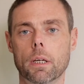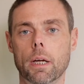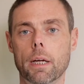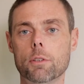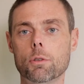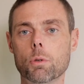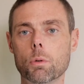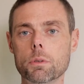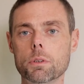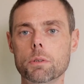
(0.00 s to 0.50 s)
It
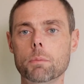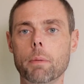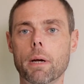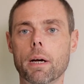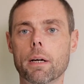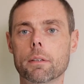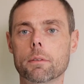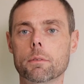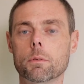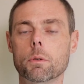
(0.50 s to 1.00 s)
talks
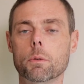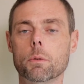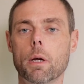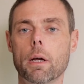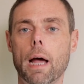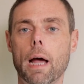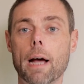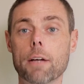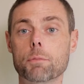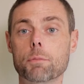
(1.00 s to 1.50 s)
about
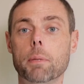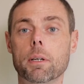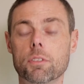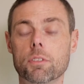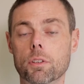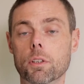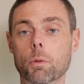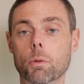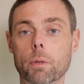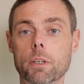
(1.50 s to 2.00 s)
aspects
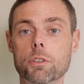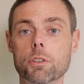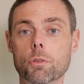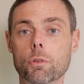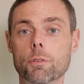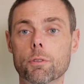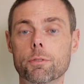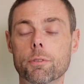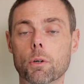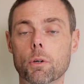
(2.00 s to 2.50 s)
of the original
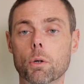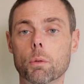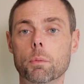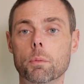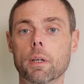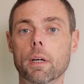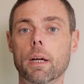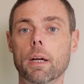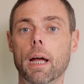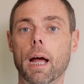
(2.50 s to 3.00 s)
film,
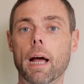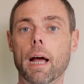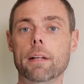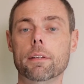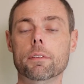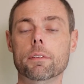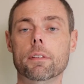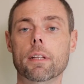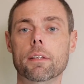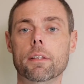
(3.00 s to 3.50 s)

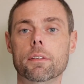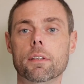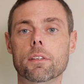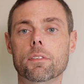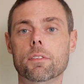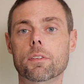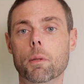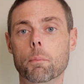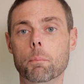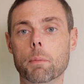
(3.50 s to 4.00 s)
and then
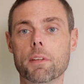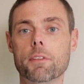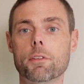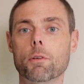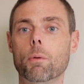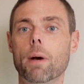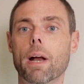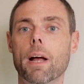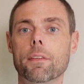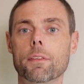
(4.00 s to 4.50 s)
there's the myth
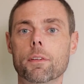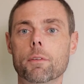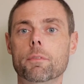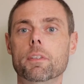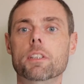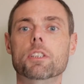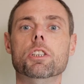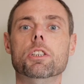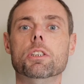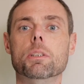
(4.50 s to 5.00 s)
around the
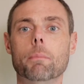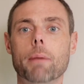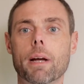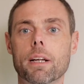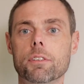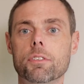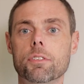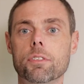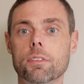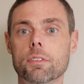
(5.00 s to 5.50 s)
Virginia
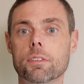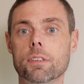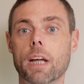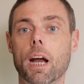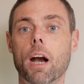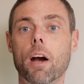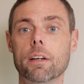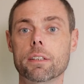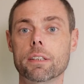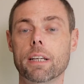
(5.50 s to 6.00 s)
Madsen's
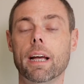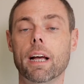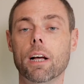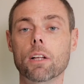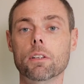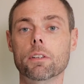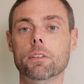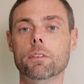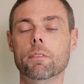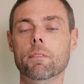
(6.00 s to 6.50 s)
character,
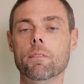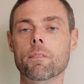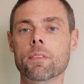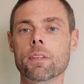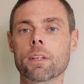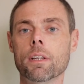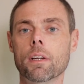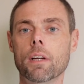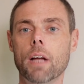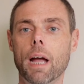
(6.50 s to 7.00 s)
Helen,
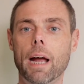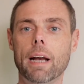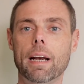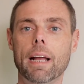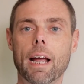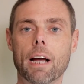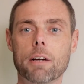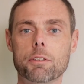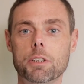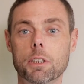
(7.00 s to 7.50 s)
and
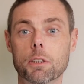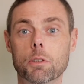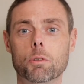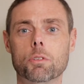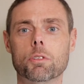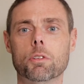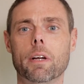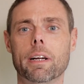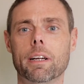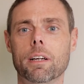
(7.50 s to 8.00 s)
how she
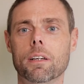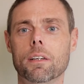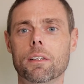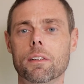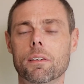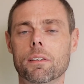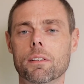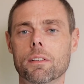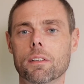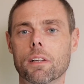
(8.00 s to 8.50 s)
looks like
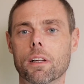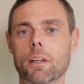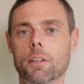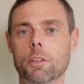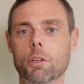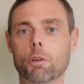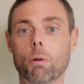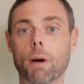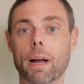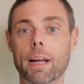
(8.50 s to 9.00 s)
a
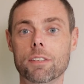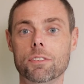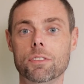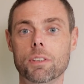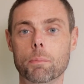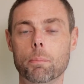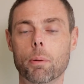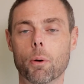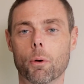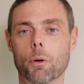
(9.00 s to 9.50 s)

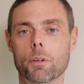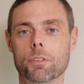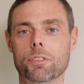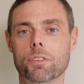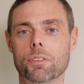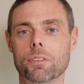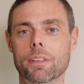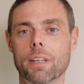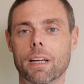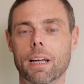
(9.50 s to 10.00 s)
crazy
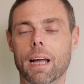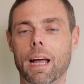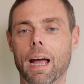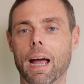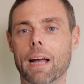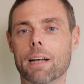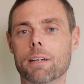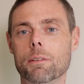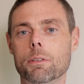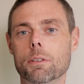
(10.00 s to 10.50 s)
person,
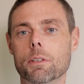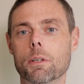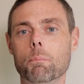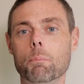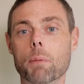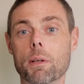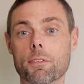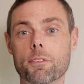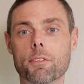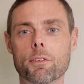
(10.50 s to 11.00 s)
and the
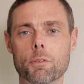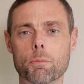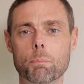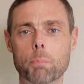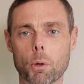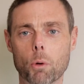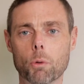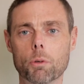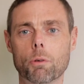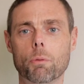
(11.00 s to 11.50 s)
myth is
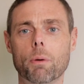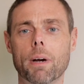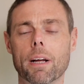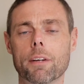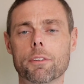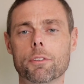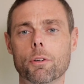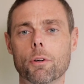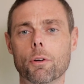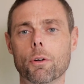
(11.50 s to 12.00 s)
built
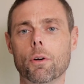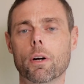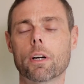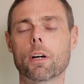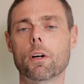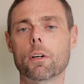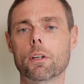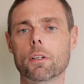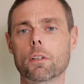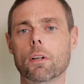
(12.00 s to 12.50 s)
around her. I
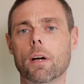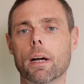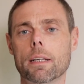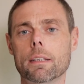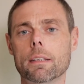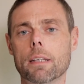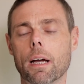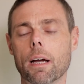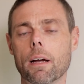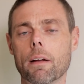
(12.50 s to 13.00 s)
kind of
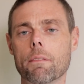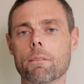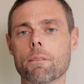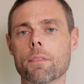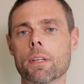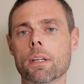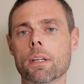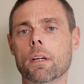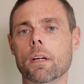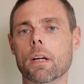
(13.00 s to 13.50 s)
like that.
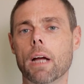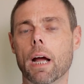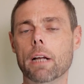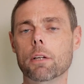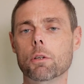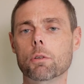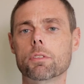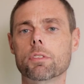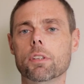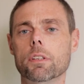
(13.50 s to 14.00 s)
It
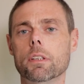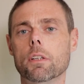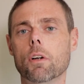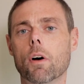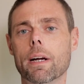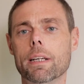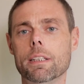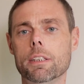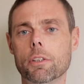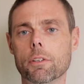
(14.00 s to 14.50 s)
looks at the
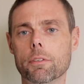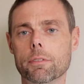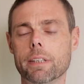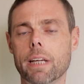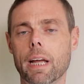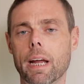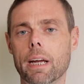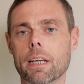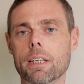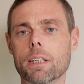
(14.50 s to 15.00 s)
idea of
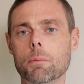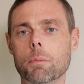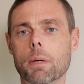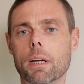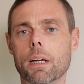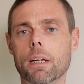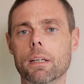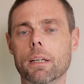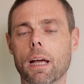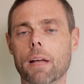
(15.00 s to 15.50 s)

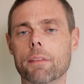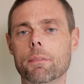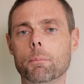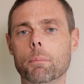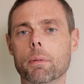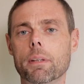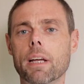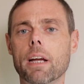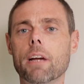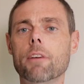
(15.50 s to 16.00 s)
Candyman,
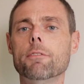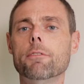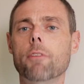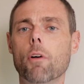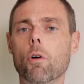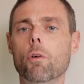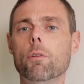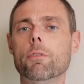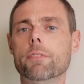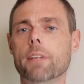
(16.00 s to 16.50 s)
but they
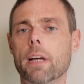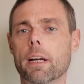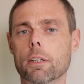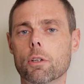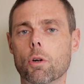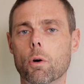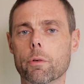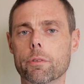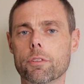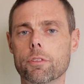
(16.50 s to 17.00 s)
evolved that
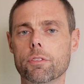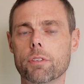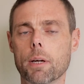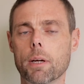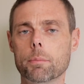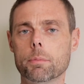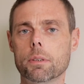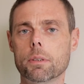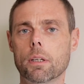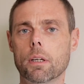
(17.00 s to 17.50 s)

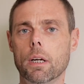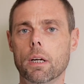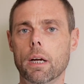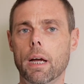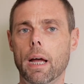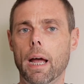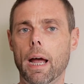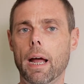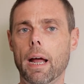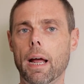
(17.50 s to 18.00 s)
concept.
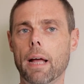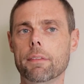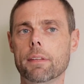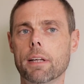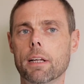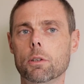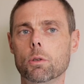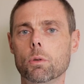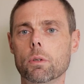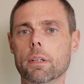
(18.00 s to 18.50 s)
And
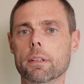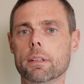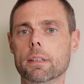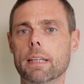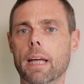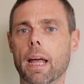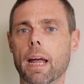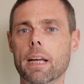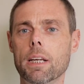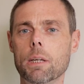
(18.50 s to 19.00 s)
they look at
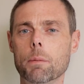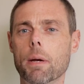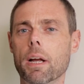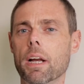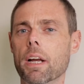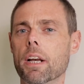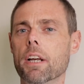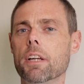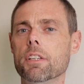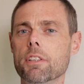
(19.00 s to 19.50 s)

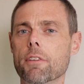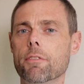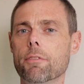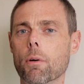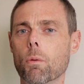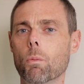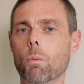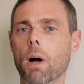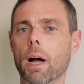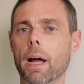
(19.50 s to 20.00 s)
Candyman in a
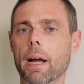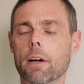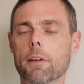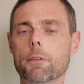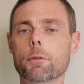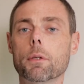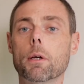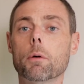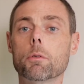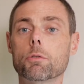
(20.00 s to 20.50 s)
different way. And I
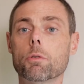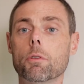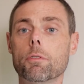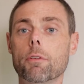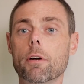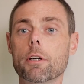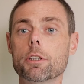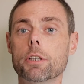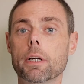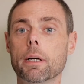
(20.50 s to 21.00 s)
thought that was
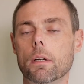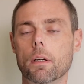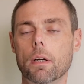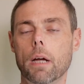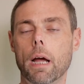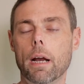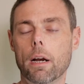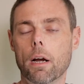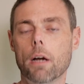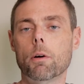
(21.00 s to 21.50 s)
refreshing.
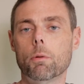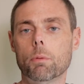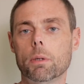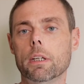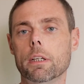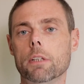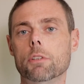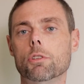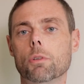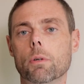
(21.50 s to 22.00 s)
And I
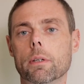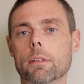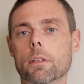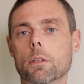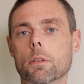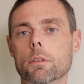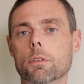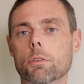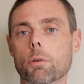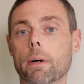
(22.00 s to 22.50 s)
really enjoyed the
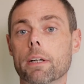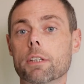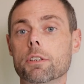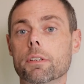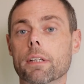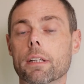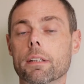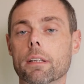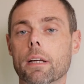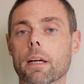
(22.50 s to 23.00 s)
direction
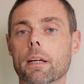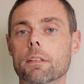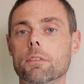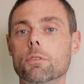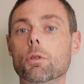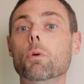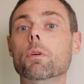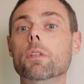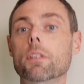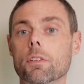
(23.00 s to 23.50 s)
that they
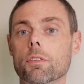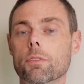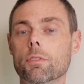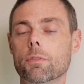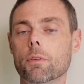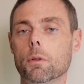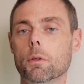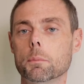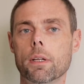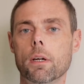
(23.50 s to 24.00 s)
took this
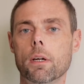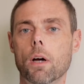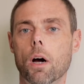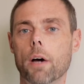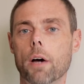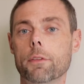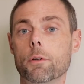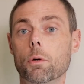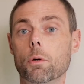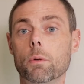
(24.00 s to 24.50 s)
film.
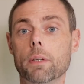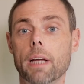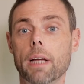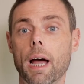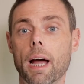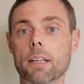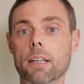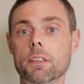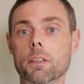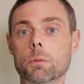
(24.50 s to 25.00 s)
I thought all the
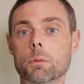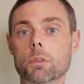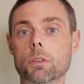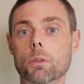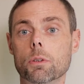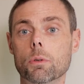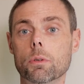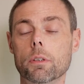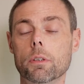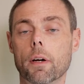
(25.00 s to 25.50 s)
acting was
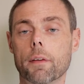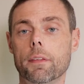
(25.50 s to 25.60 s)
good. I